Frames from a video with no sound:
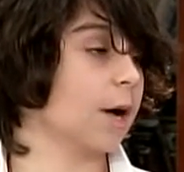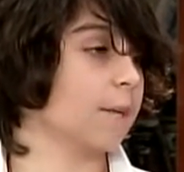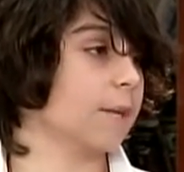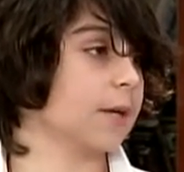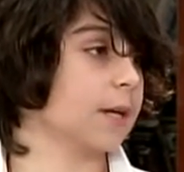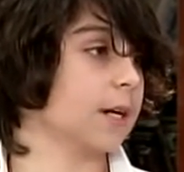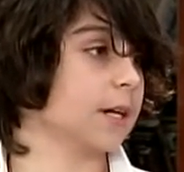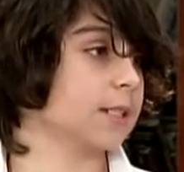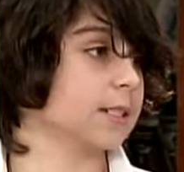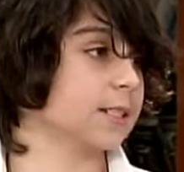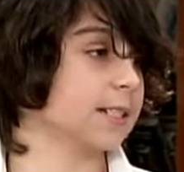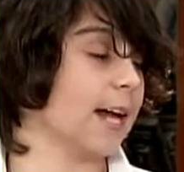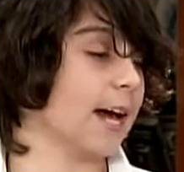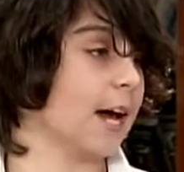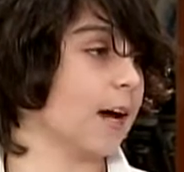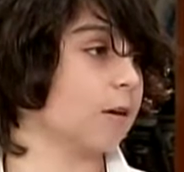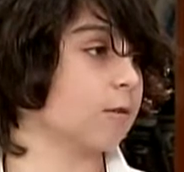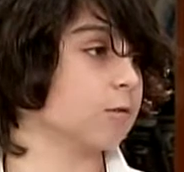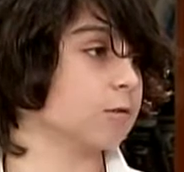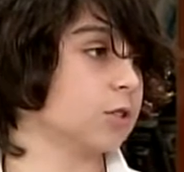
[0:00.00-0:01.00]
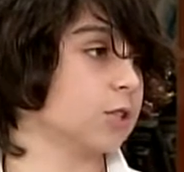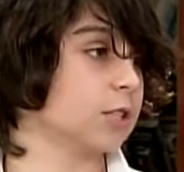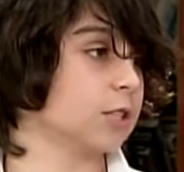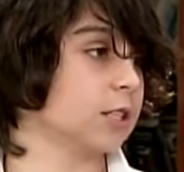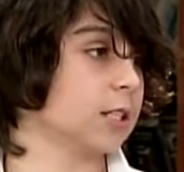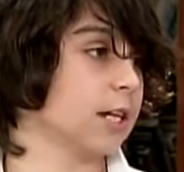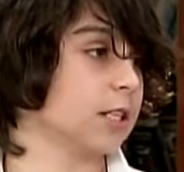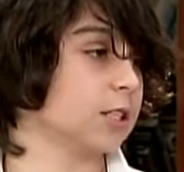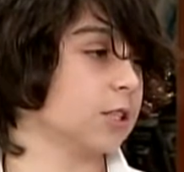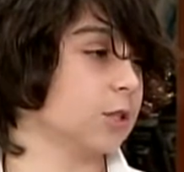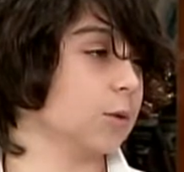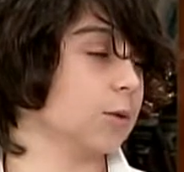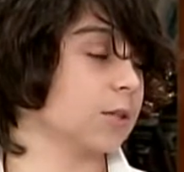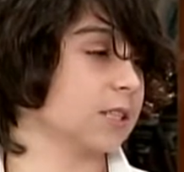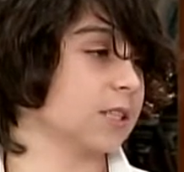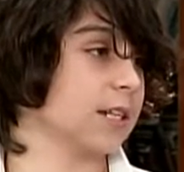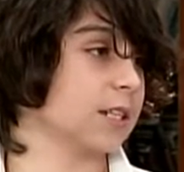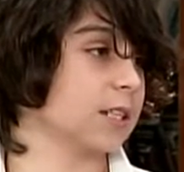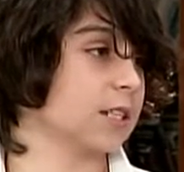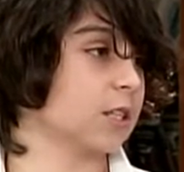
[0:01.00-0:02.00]
because now she said she
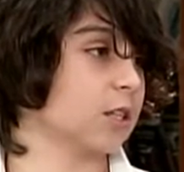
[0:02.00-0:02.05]
wasn't as